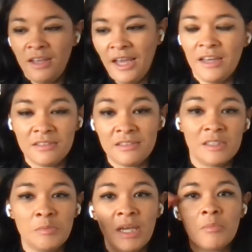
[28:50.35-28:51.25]
how does
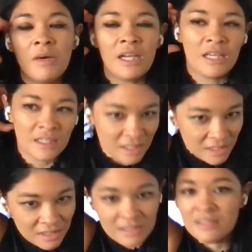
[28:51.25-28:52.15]
this make money,
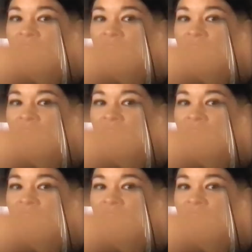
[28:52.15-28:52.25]
and